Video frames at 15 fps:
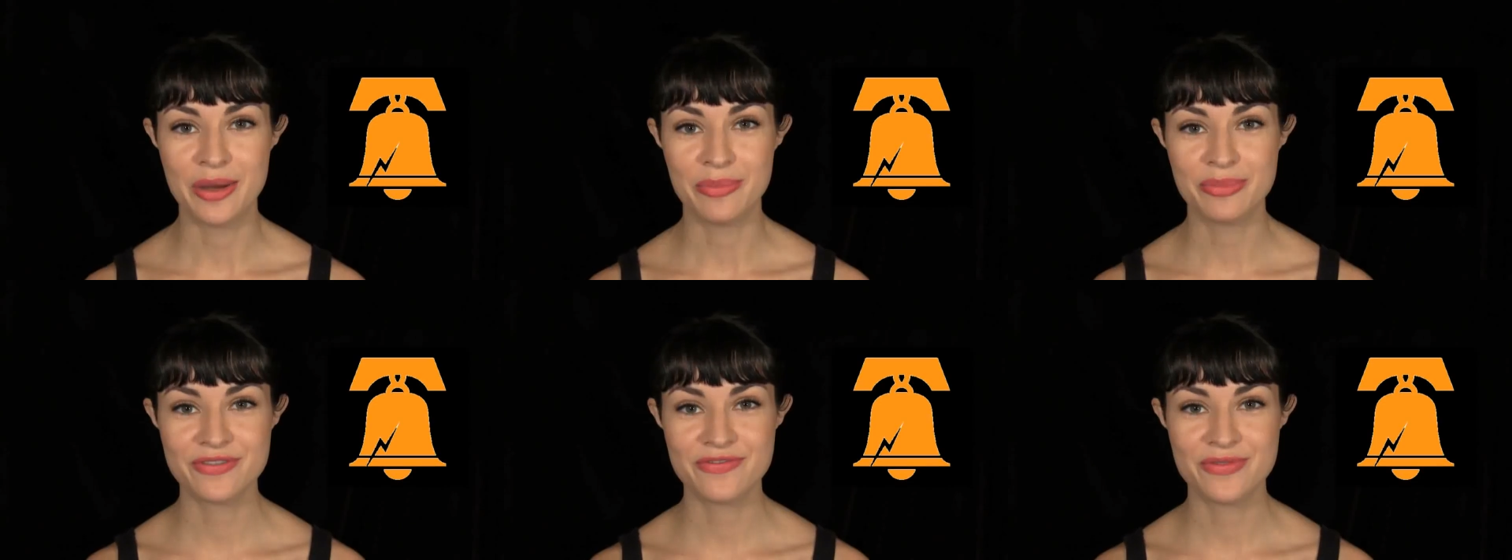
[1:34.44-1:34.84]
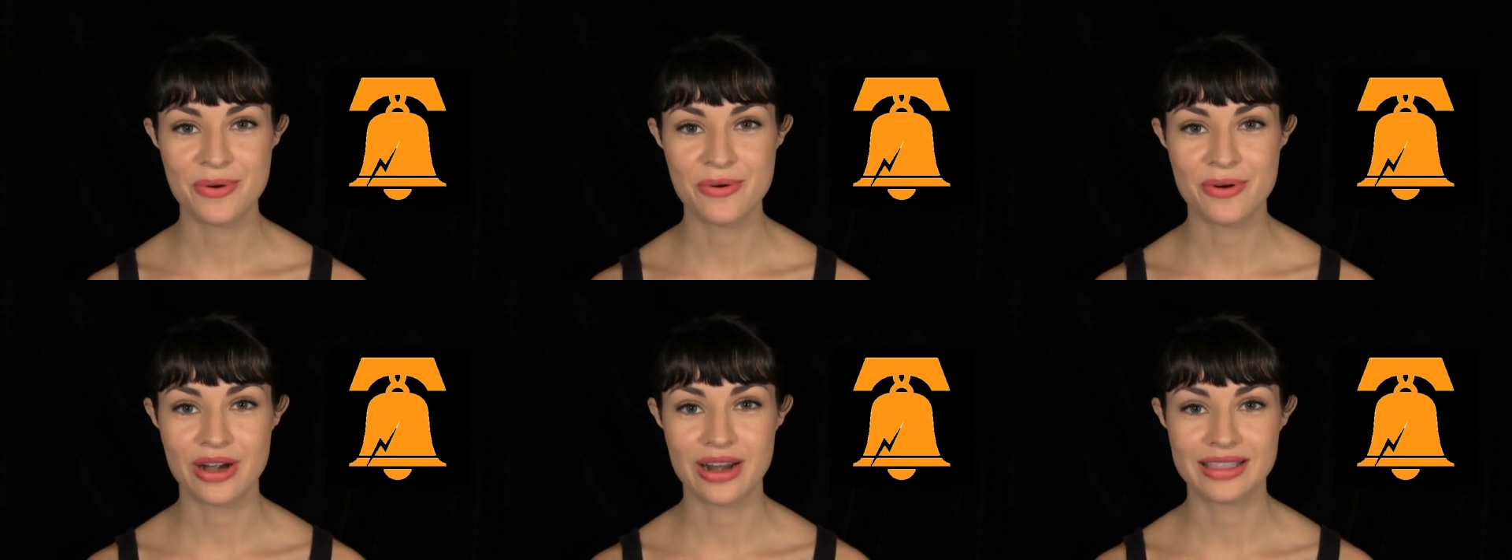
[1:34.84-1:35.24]
Number
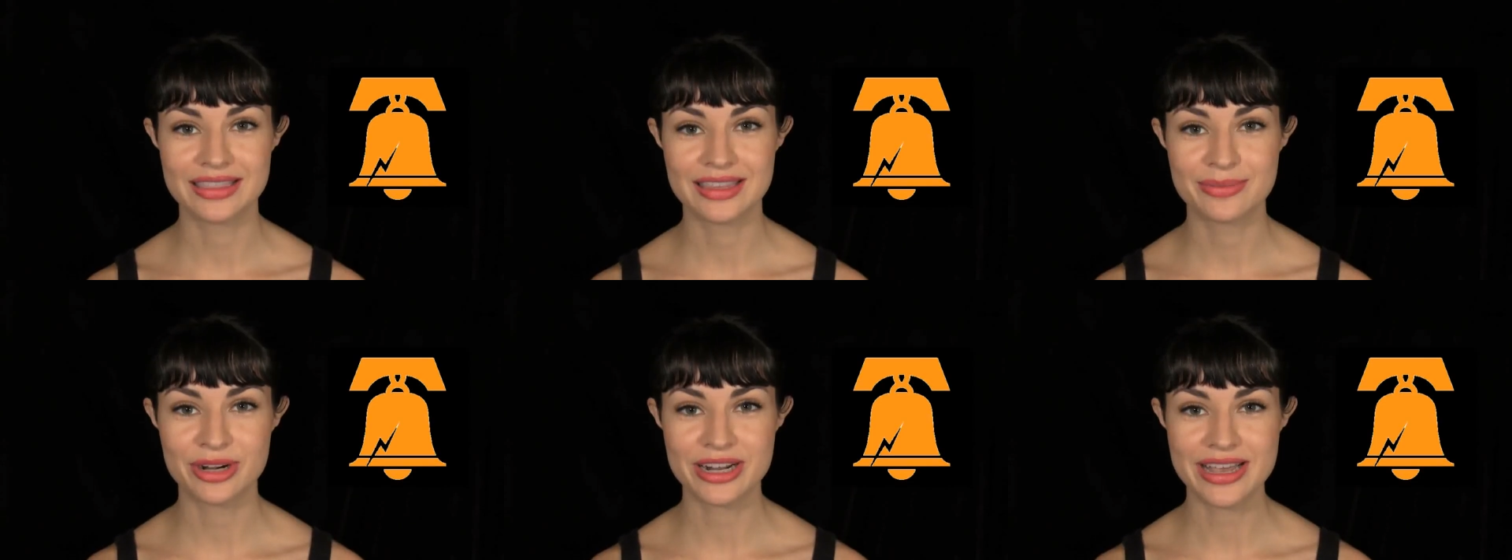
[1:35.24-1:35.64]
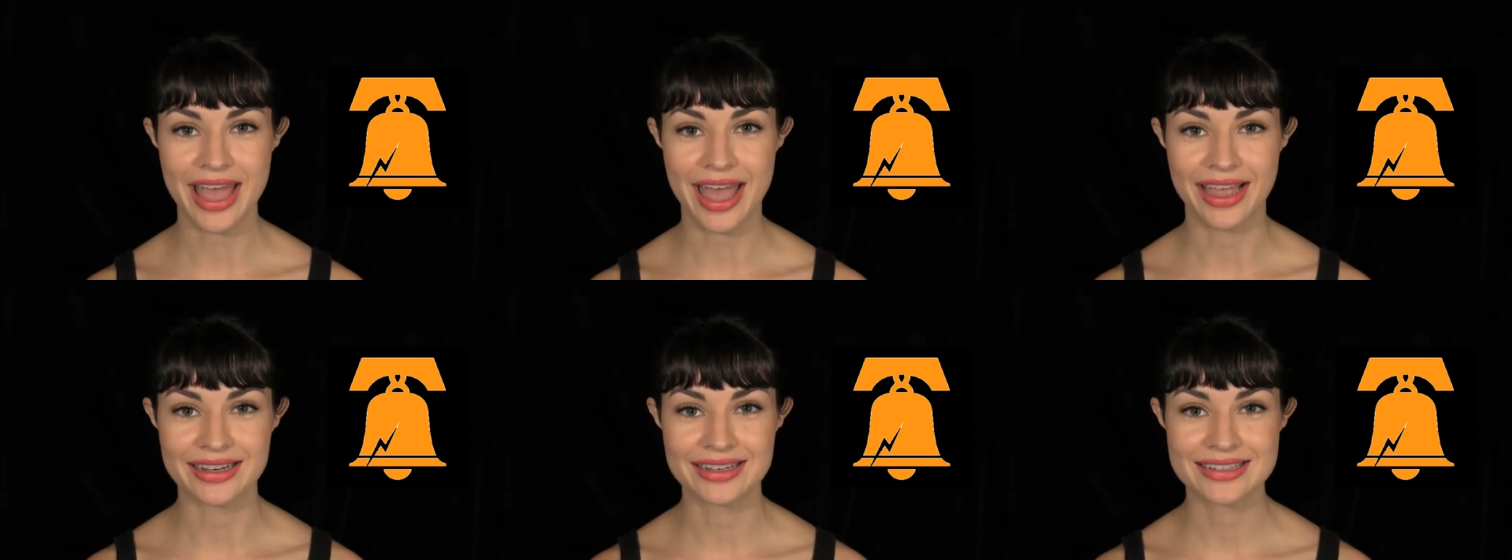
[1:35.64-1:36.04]
4.
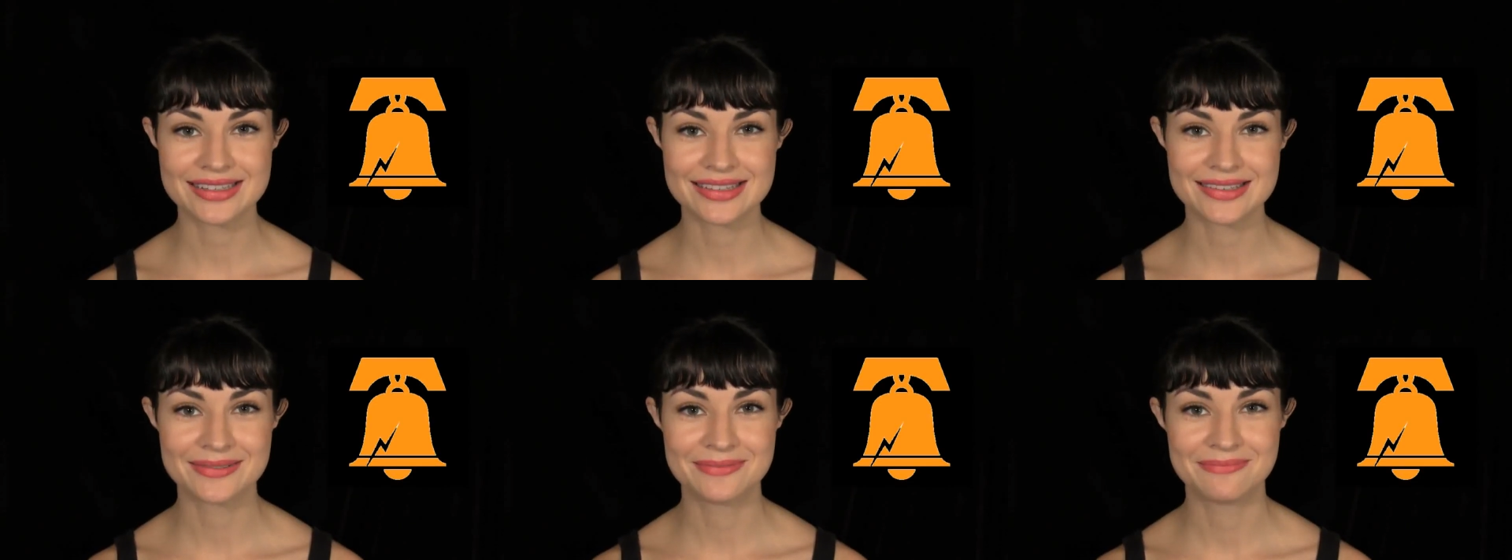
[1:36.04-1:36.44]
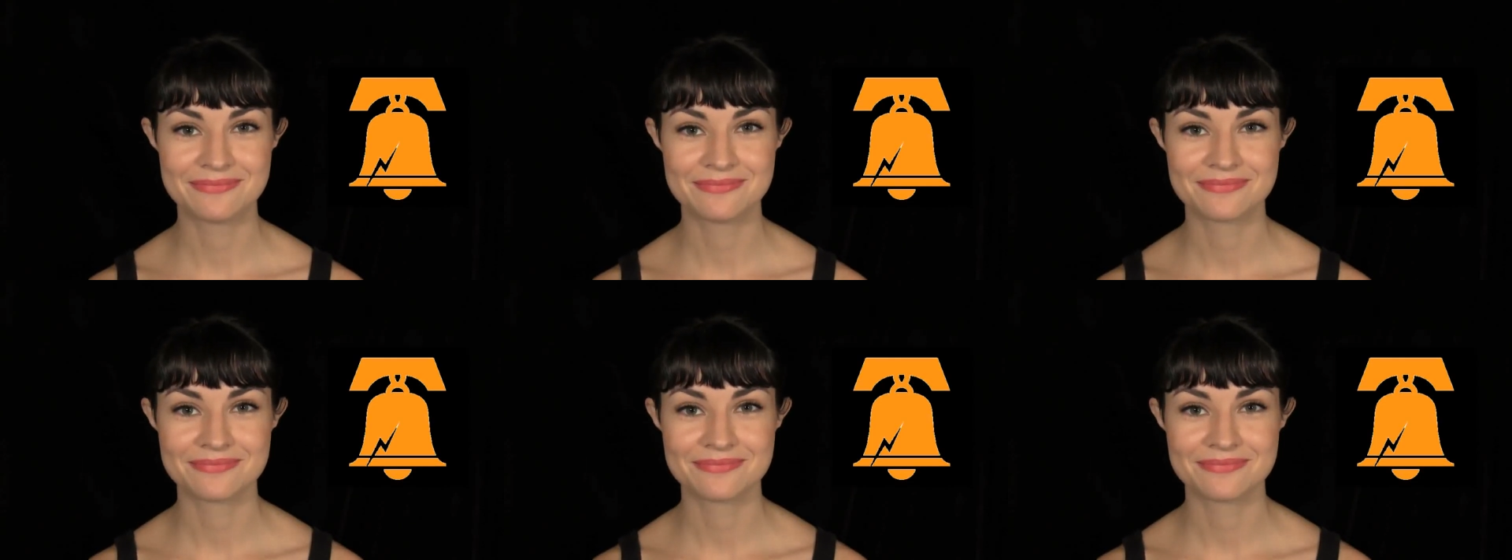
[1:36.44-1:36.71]
Liberty X.